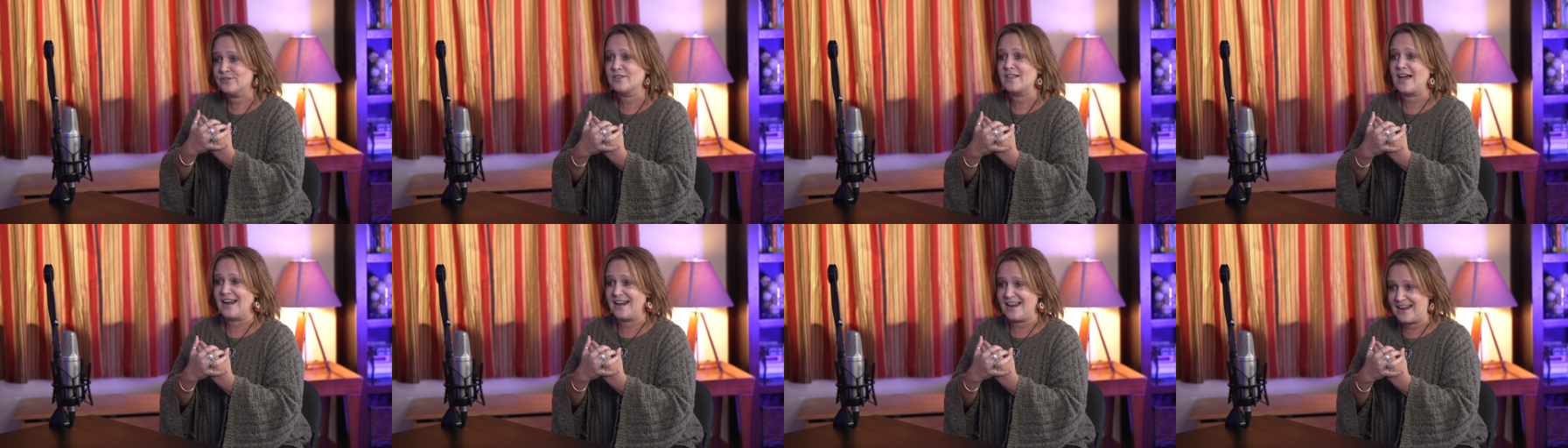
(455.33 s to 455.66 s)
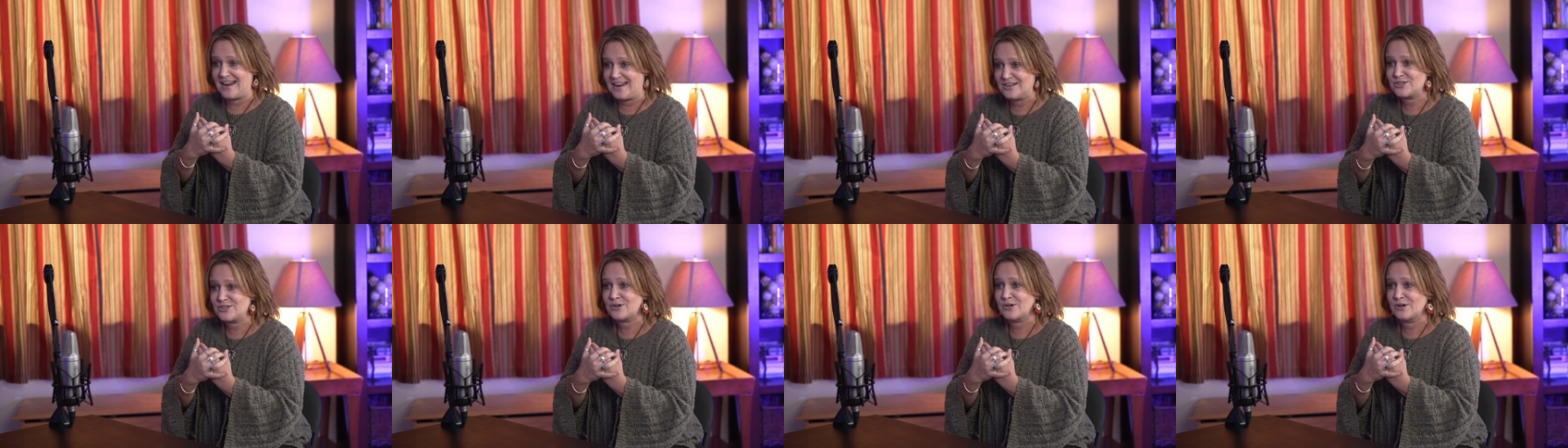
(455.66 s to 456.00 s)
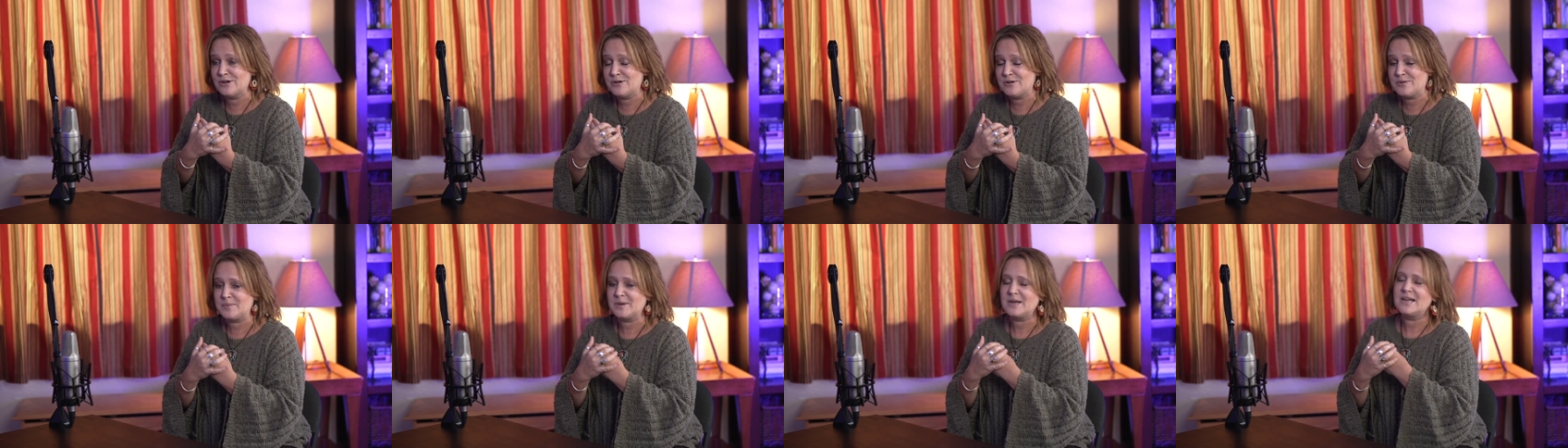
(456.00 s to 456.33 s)
for that mm-hmm. age
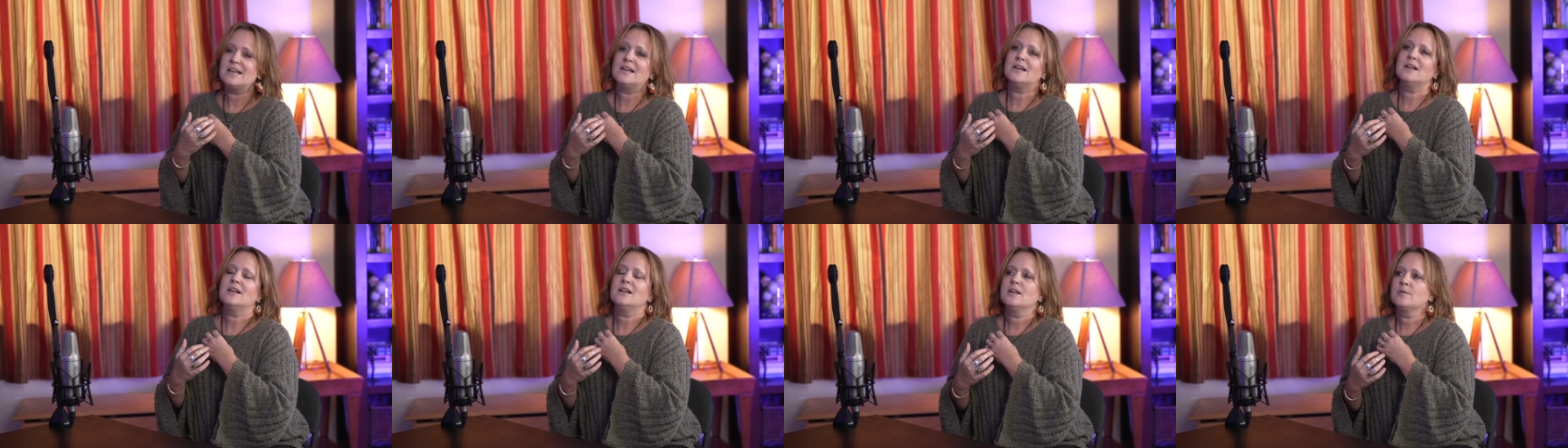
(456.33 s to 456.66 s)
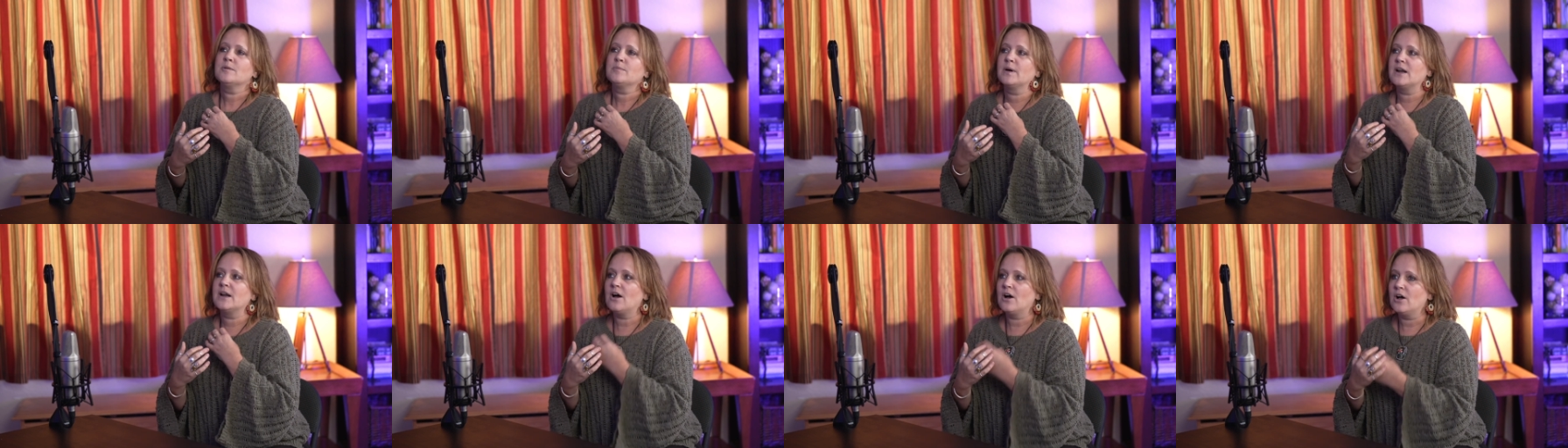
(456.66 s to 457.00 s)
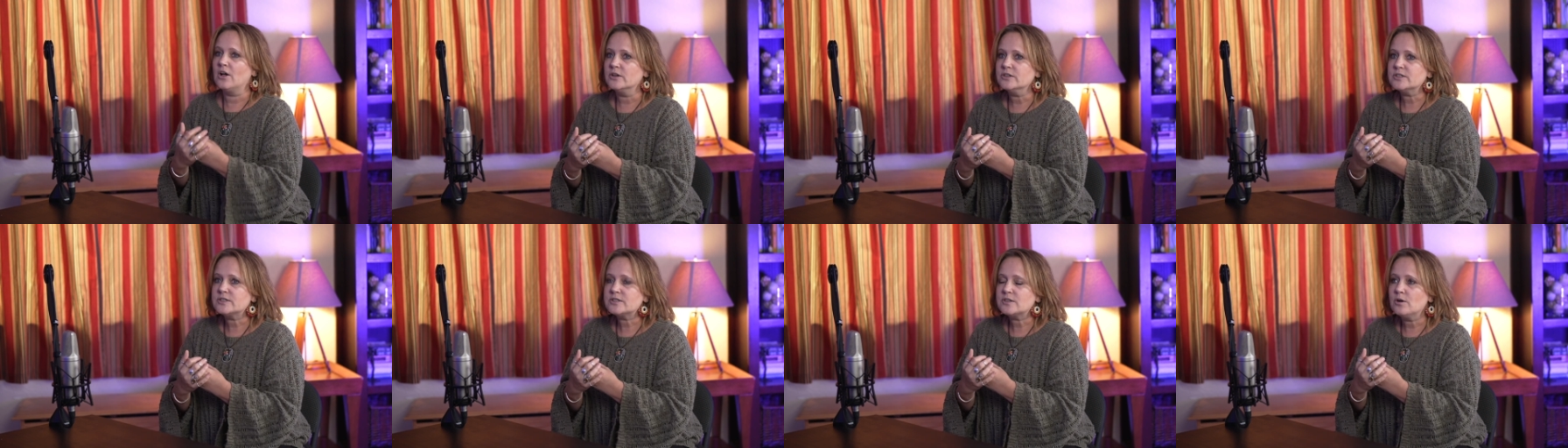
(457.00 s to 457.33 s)
group but
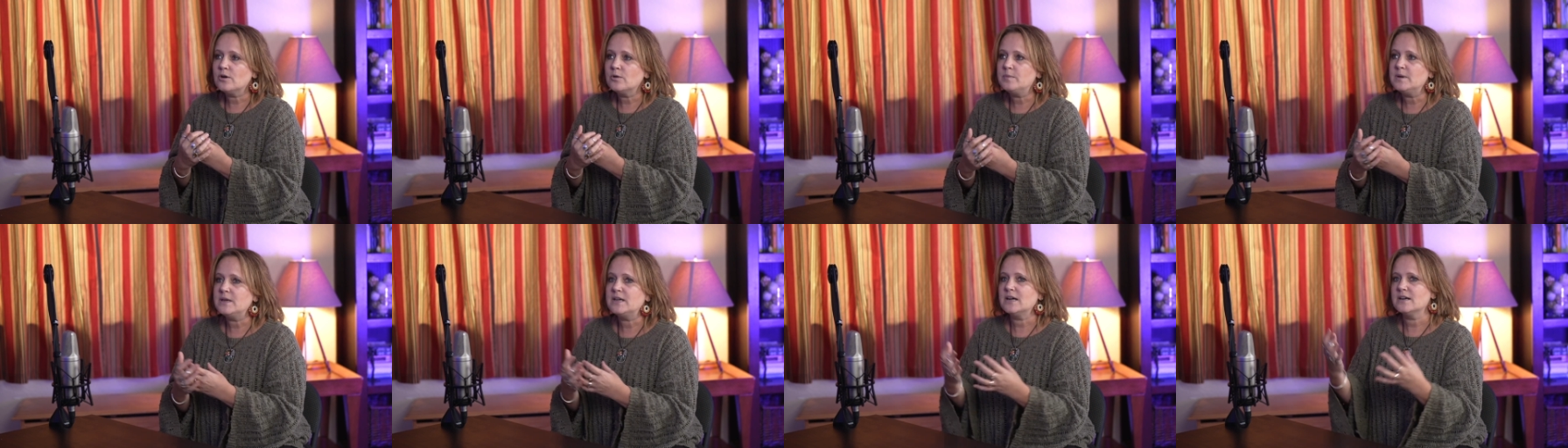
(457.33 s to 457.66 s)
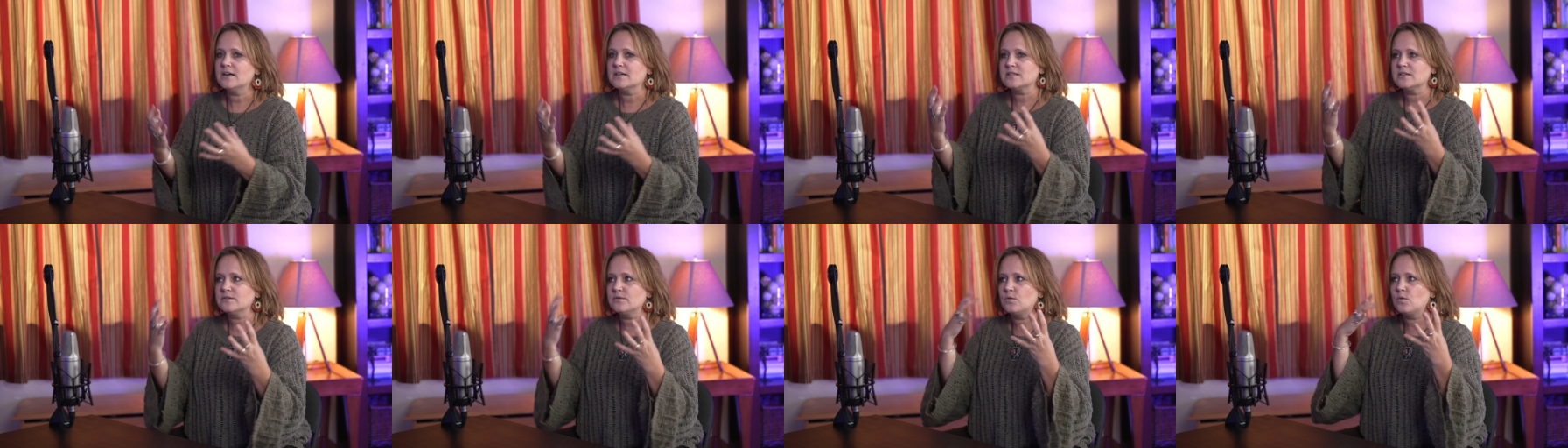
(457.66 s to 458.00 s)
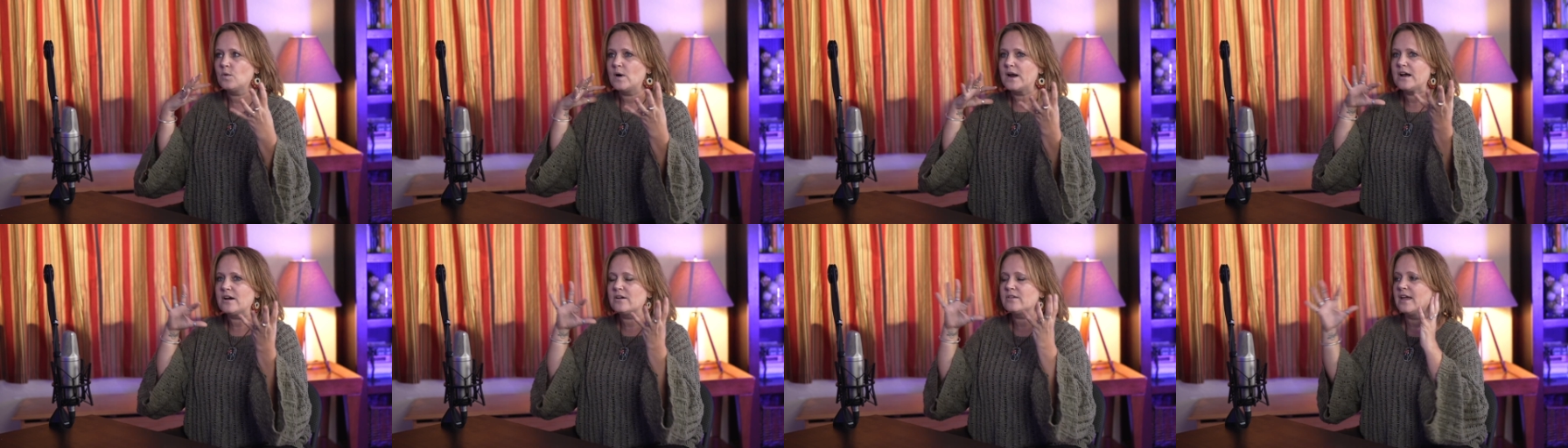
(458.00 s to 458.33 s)
also because of
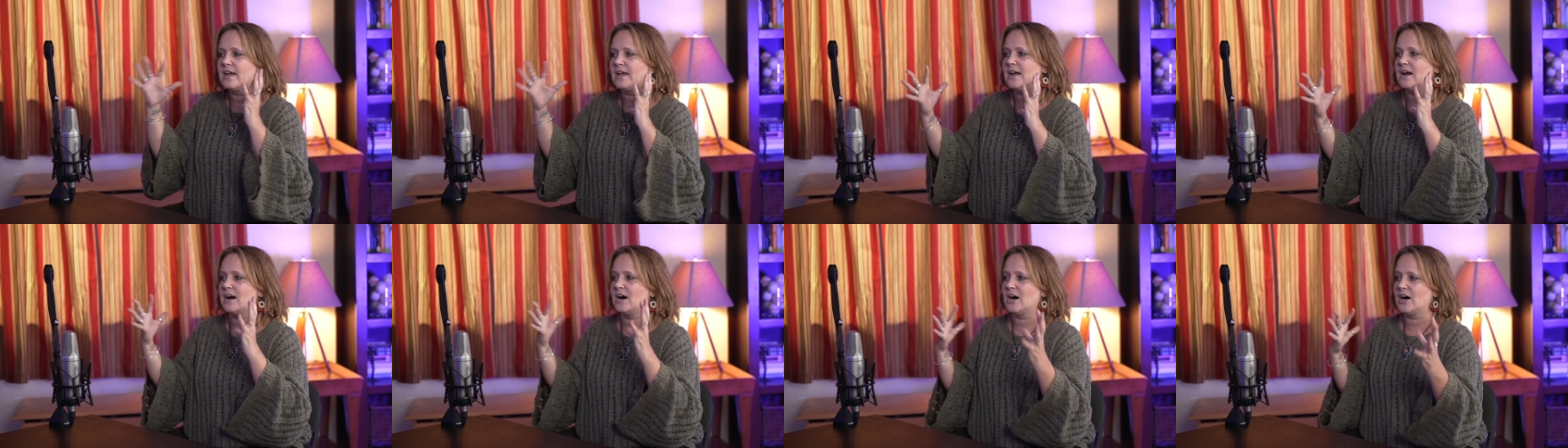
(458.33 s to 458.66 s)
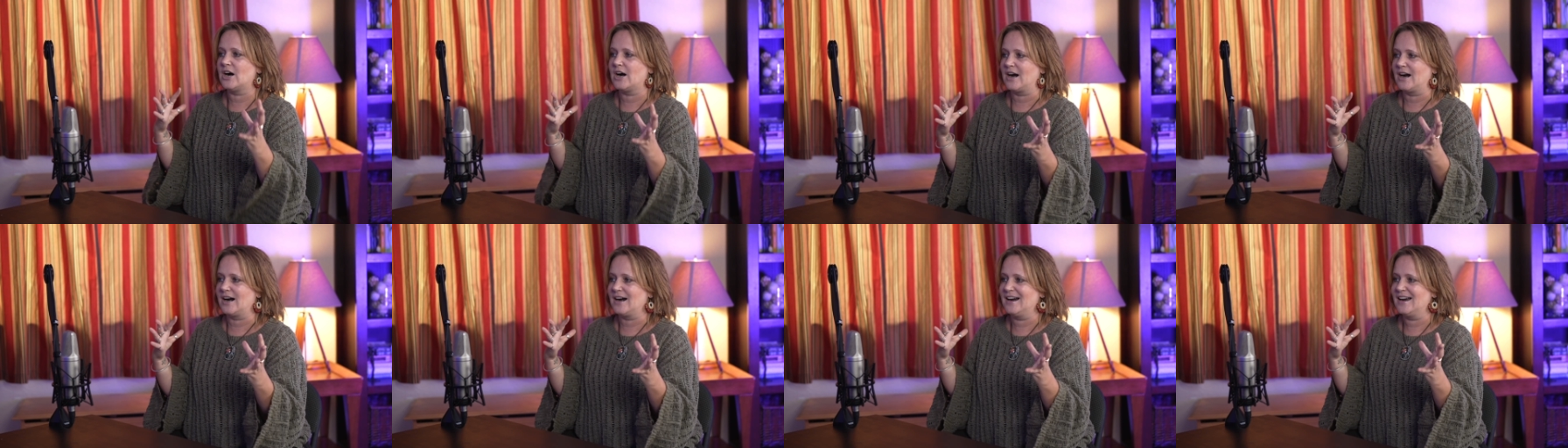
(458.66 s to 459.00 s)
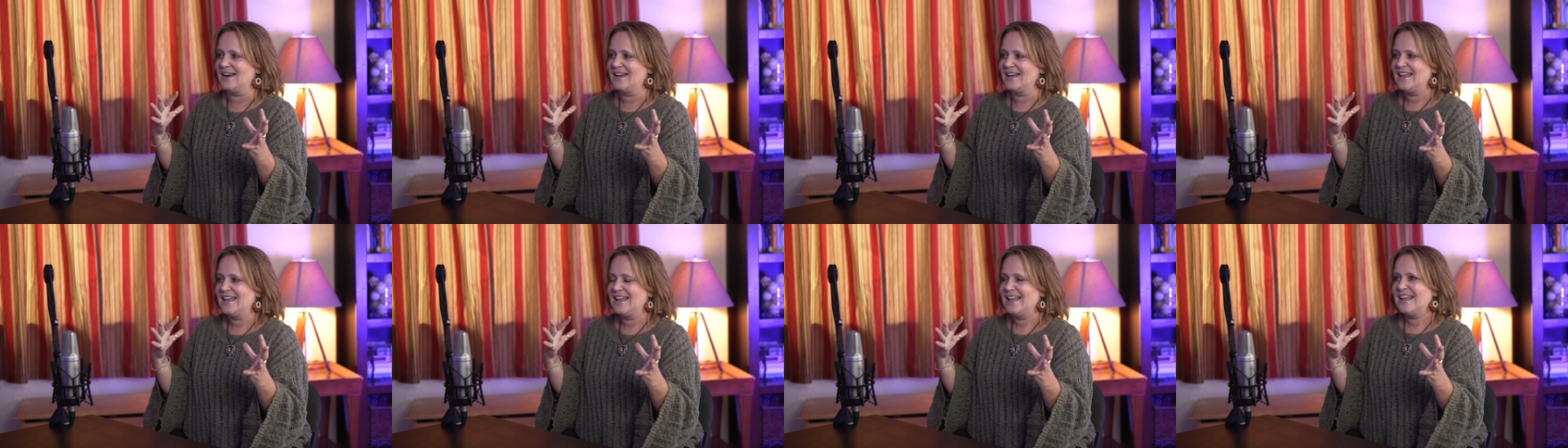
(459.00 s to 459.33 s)
where they are
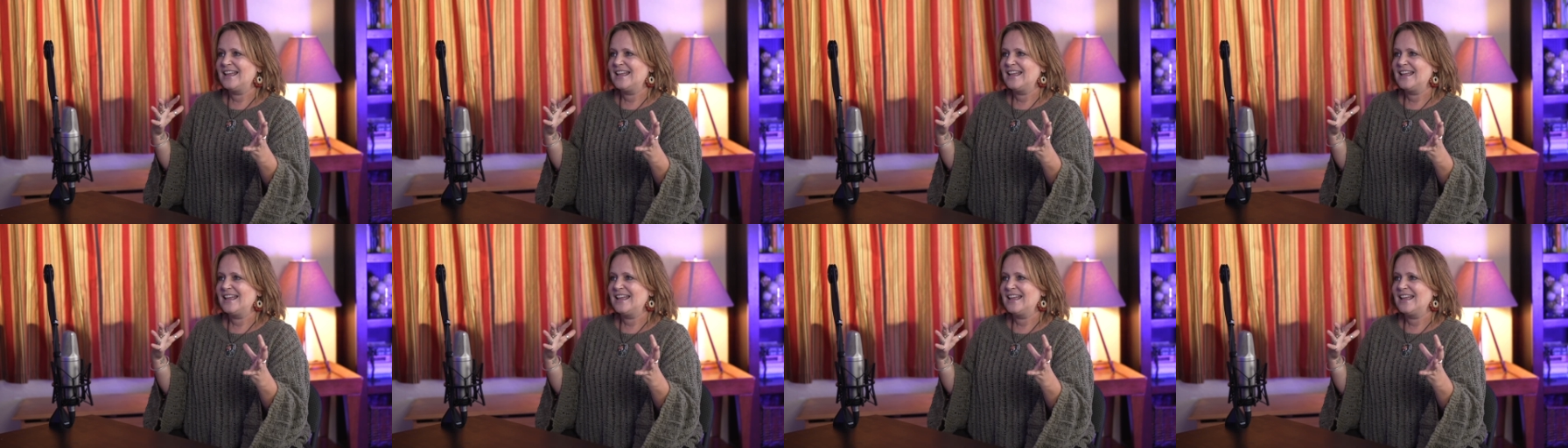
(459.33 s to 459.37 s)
